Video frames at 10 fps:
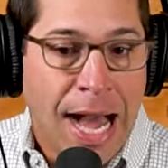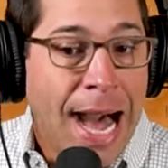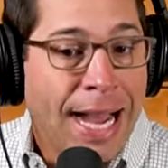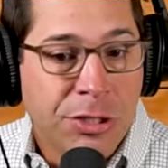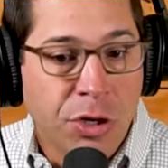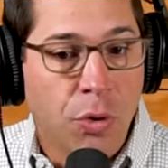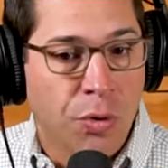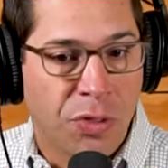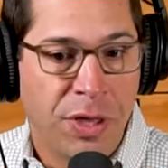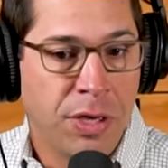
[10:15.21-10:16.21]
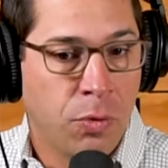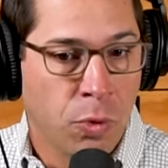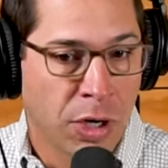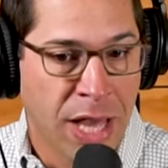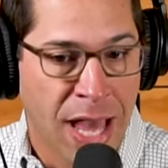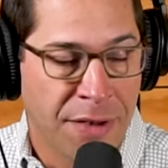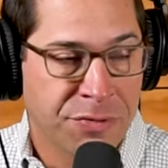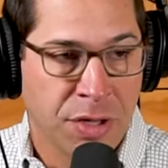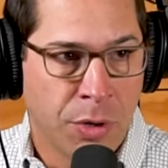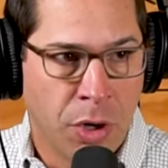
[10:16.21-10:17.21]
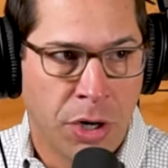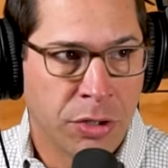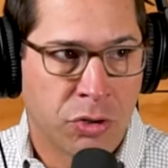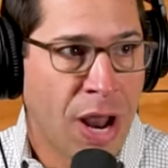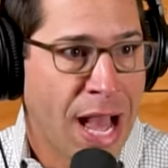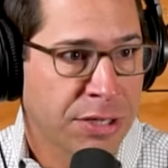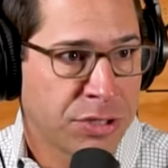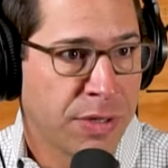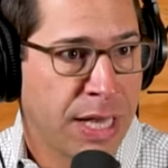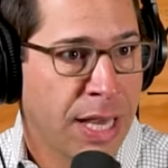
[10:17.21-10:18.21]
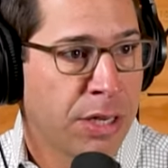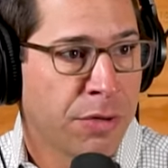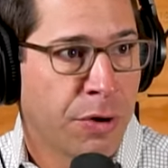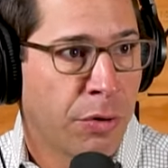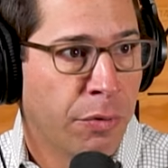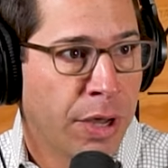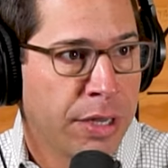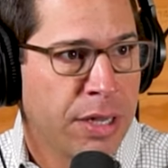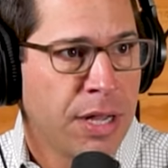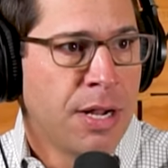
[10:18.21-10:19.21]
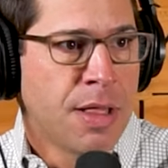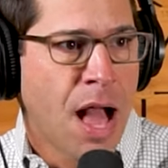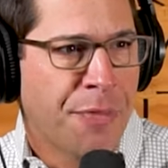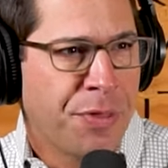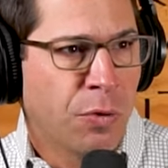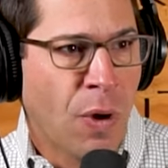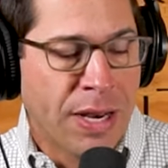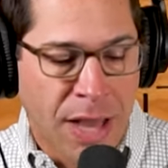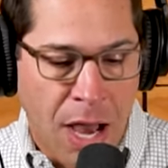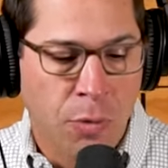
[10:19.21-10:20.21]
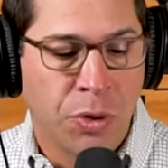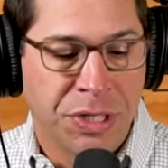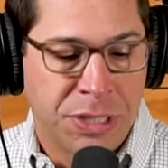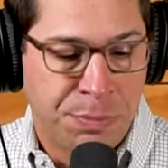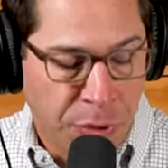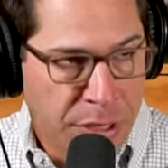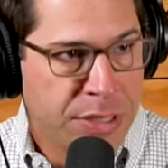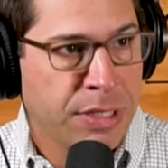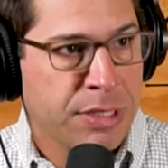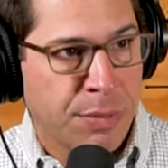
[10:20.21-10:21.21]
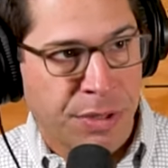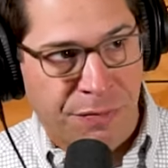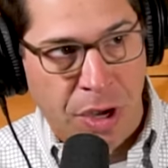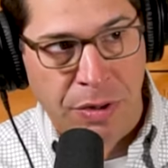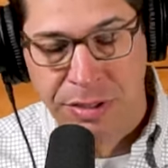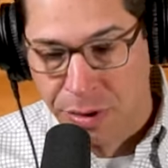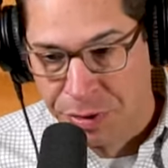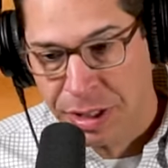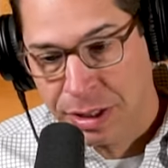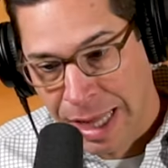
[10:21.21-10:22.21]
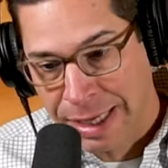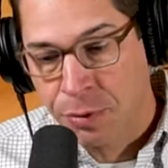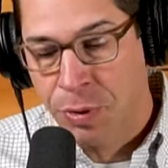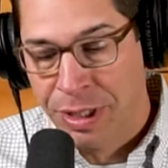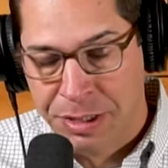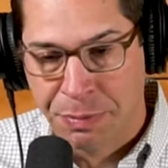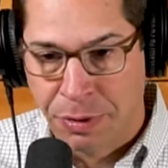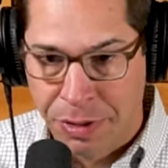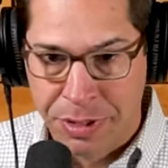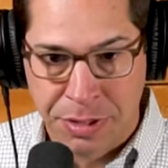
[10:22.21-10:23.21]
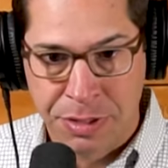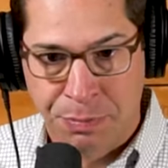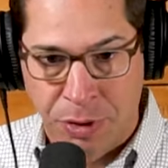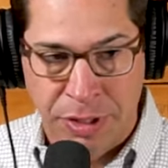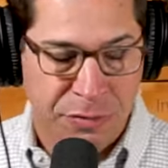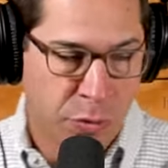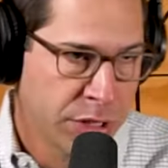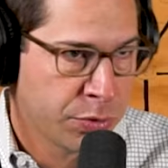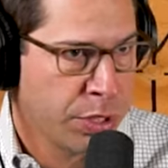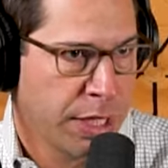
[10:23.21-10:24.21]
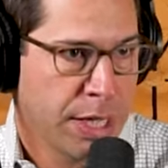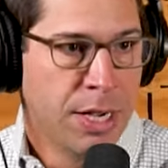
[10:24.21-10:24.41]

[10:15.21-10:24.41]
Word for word: I don't think we're going to have some hard crash to the end of our run. I think right now we're experiencing some of the volatility like we experienced in spring of 2020.